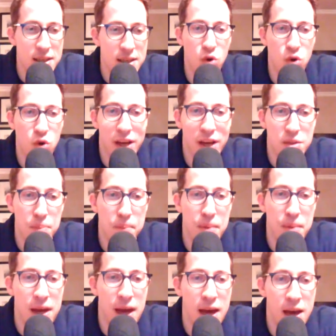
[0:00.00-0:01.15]
struggle
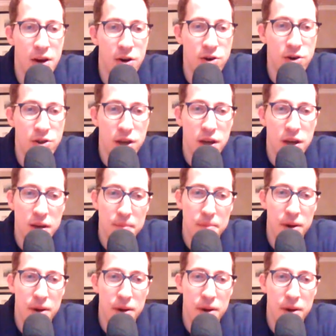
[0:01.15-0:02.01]
against big hitters,